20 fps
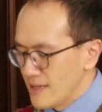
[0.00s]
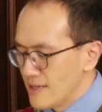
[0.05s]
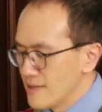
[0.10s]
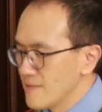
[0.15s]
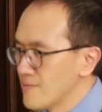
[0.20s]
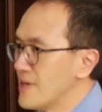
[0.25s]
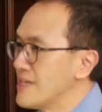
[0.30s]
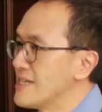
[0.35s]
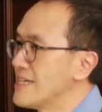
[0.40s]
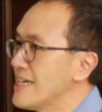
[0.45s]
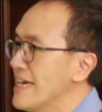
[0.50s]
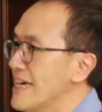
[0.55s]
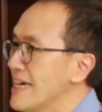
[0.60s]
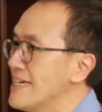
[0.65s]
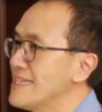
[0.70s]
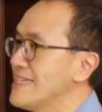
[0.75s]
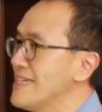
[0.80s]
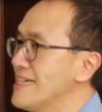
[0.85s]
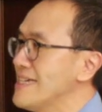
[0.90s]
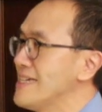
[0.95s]
When
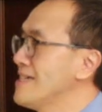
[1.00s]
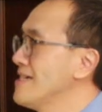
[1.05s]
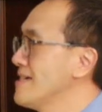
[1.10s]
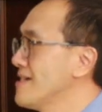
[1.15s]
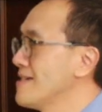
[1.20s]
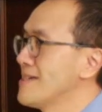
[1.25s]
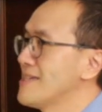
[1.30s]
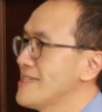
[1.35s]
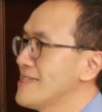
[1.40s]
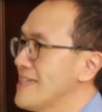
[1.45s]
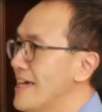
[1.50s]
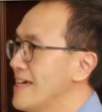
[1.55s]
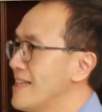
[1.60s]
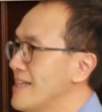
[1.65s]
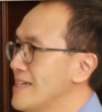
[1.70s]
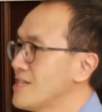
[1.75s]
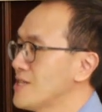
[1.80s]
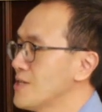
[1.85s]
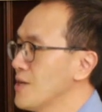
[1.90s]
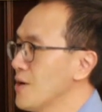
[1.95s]
Casey said
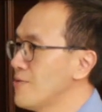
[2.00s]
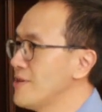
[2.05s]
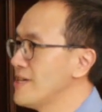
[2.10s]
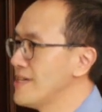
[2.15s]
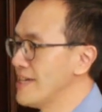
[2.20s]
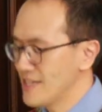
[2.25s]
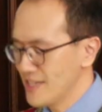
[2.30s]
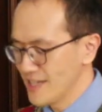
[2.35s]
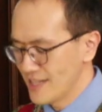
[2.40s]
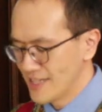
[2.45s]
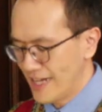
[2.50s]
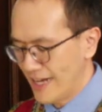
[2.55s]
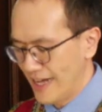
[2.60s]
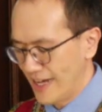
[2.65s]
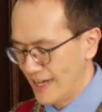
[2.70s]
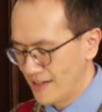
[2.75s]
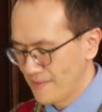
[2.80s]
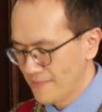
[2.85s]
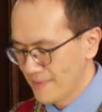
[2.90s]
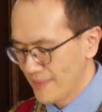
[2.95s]
this story
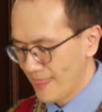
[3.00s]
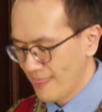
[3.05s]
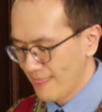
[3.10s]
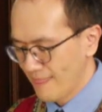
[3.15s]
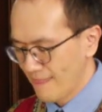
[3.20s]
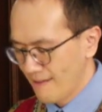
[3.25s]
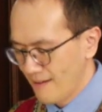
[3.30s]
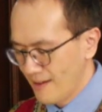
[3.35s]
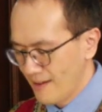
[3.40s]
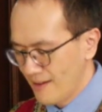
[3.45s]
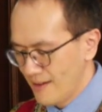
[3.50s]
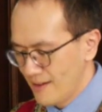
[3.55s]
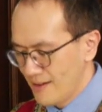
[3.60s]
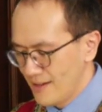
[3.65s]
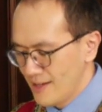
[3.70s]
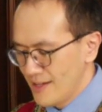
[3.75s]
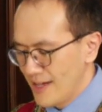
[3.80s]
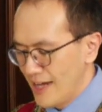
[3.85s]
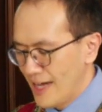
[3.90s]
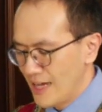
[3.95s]
yesterday,
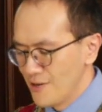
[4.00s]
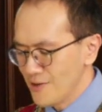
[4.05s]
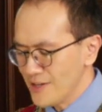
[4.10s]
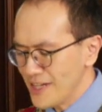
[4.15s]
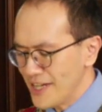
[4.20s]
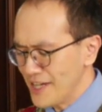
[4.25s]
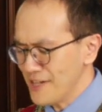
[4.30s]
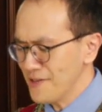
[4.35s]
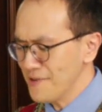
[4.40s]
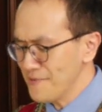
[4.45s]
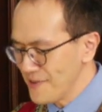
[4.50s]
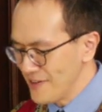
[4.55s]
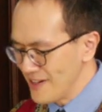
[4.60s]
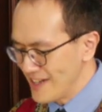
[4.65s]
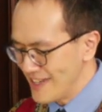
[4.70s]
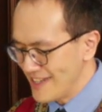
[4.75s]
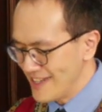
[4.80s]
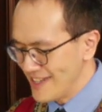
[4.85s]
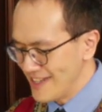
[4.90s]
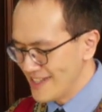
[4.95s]
I looked
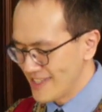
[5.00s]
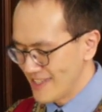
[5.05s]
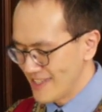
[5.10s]
carefully